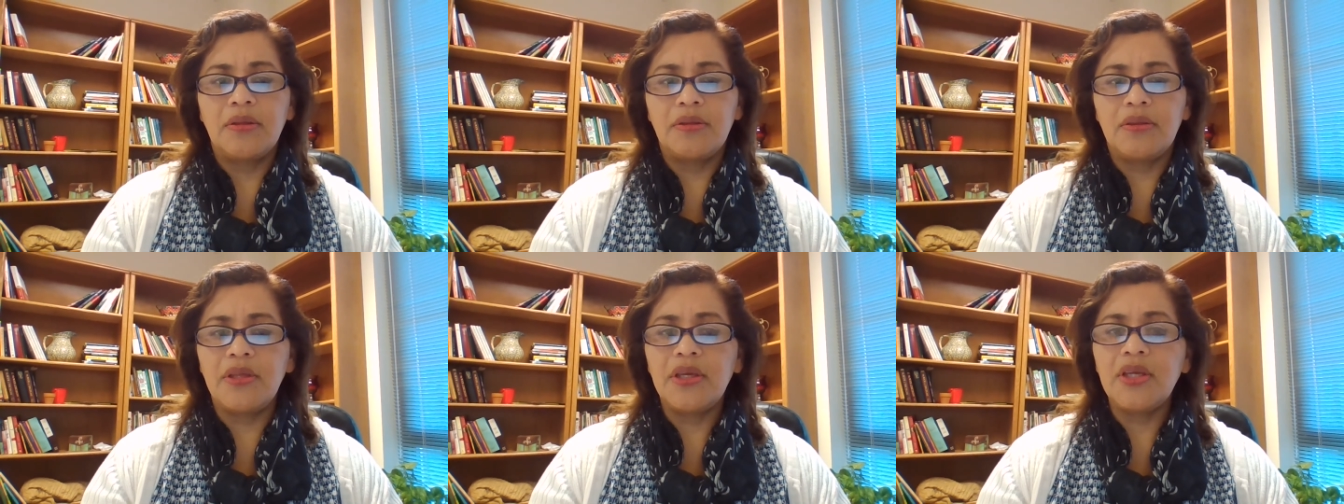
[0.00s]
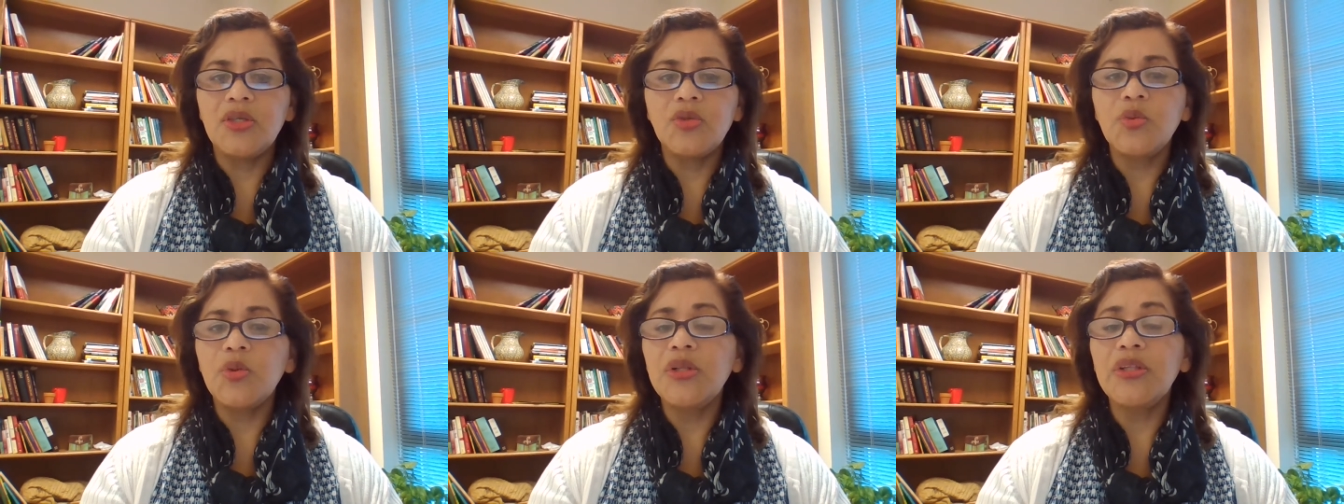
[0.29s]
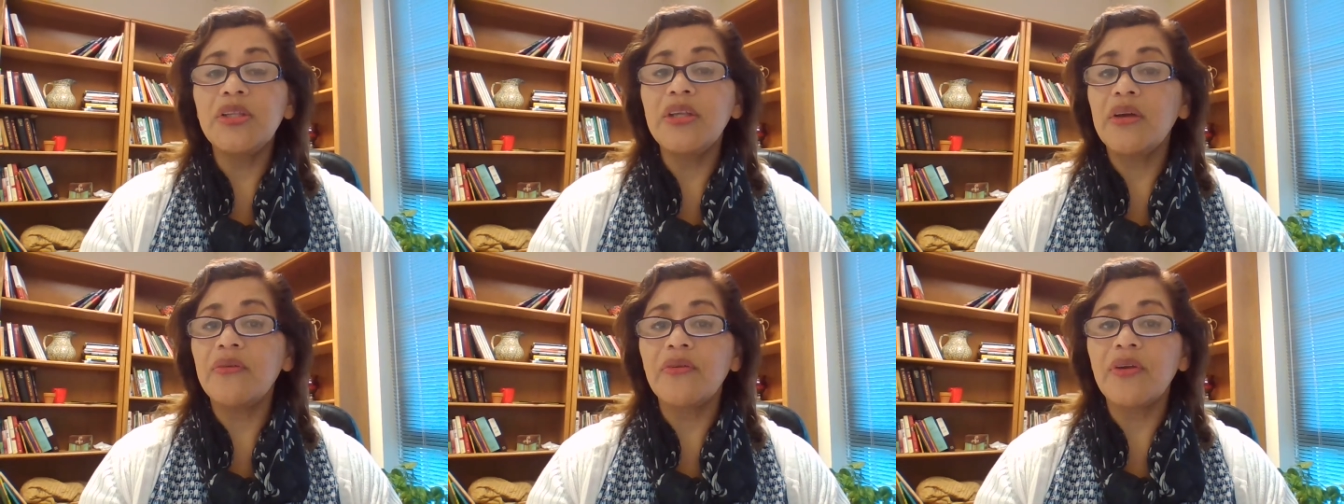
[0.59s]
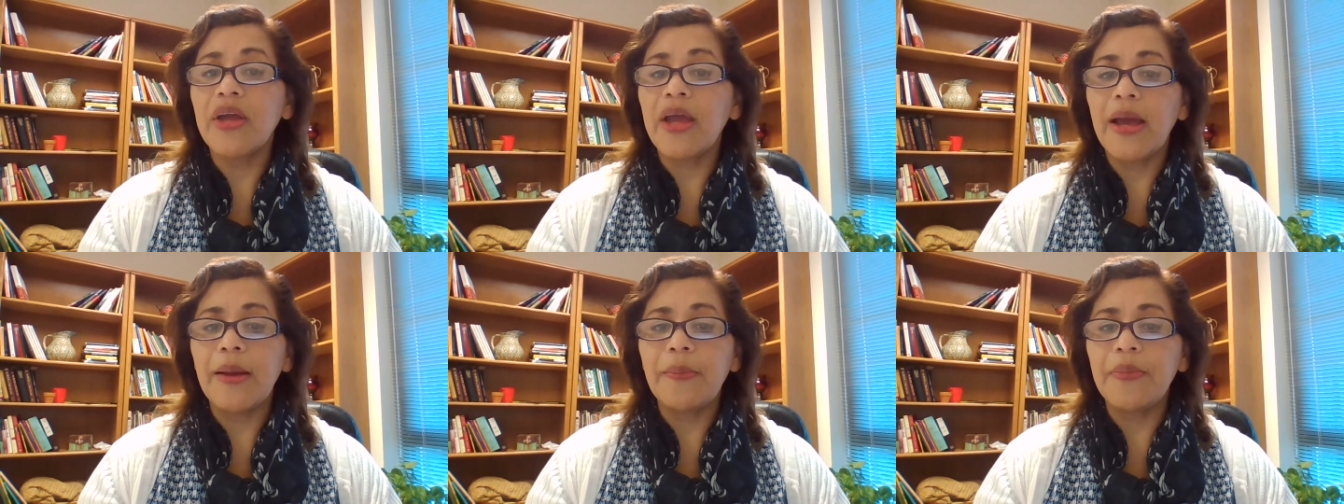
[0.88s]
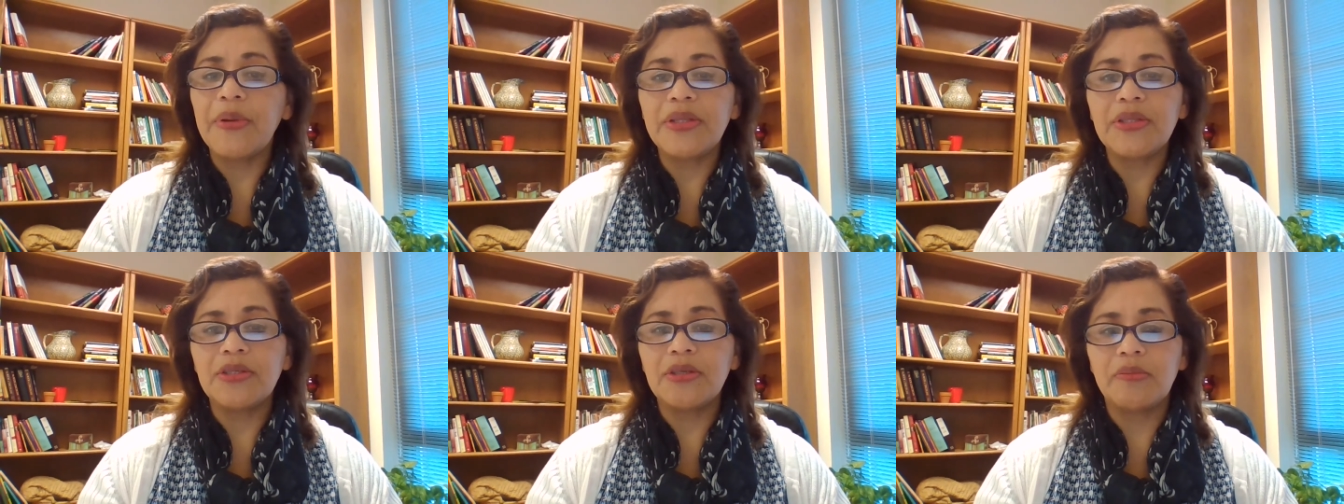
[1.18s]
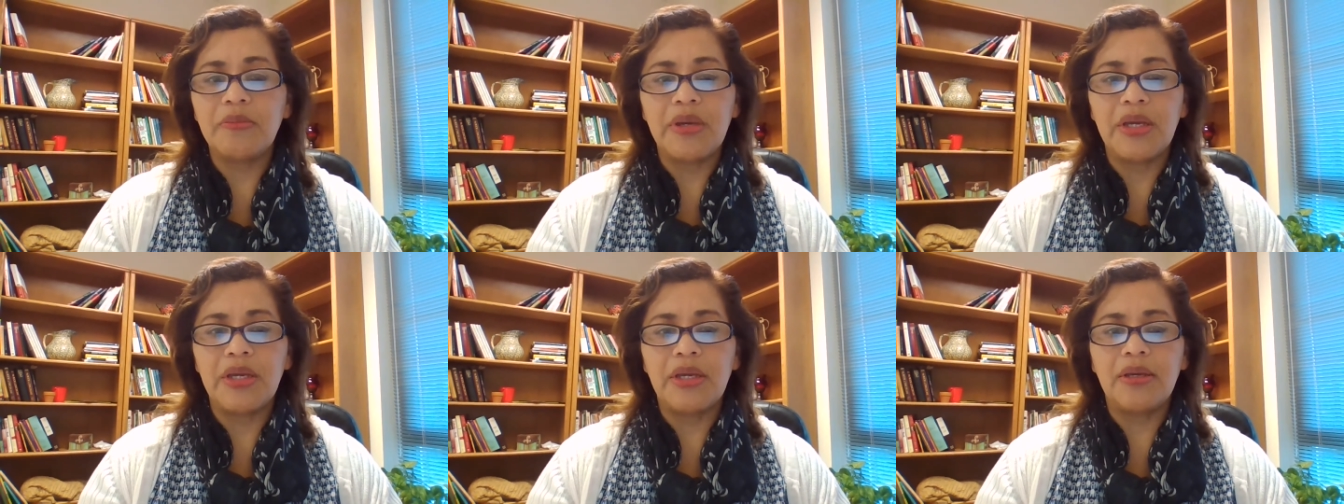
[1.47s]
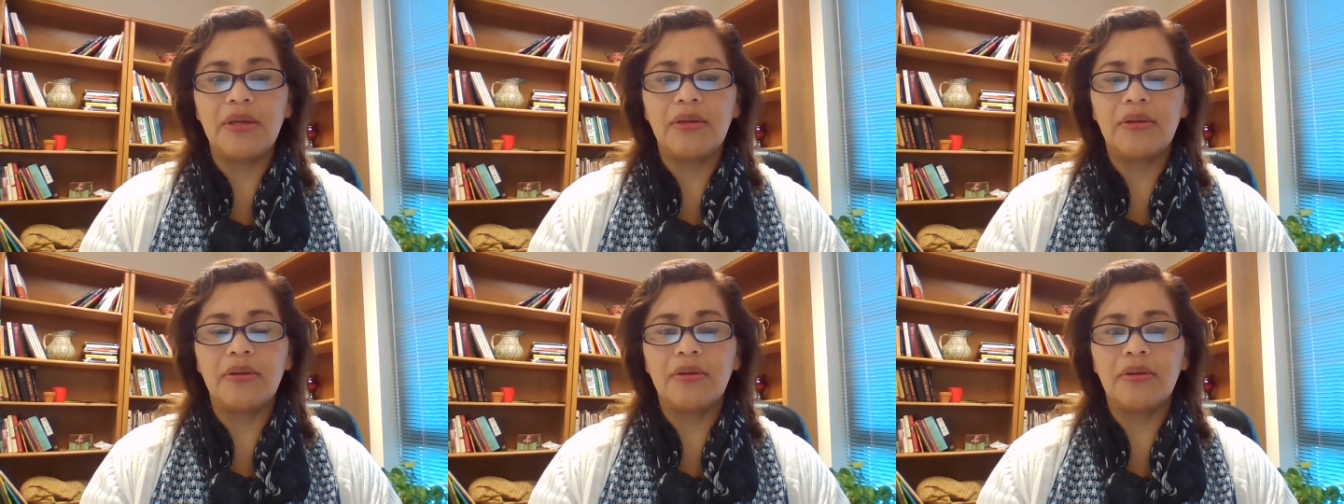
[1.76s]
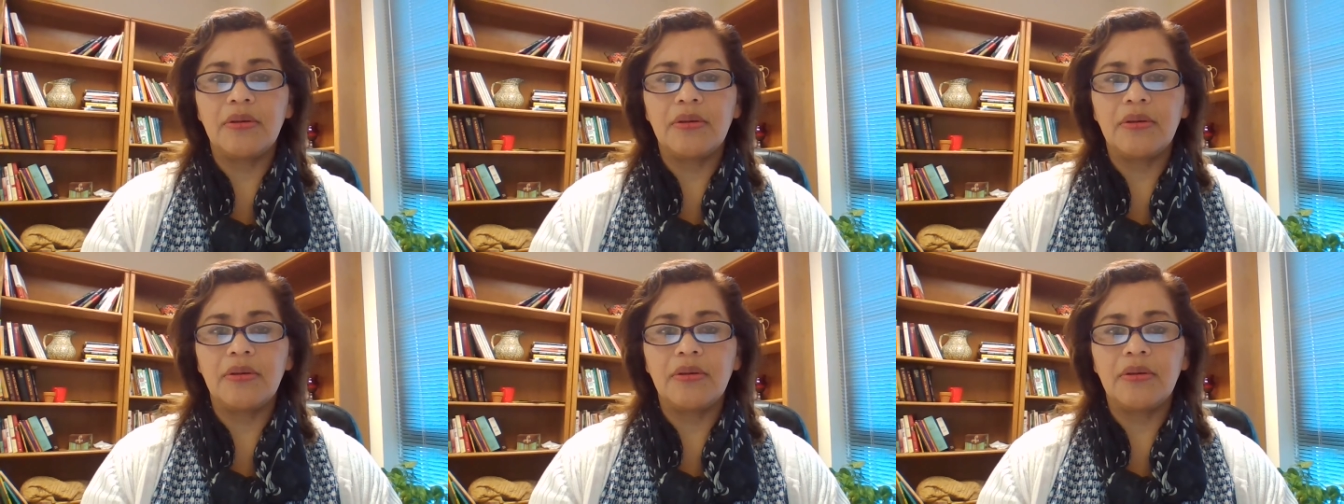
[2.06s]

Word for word: this will never happen to me.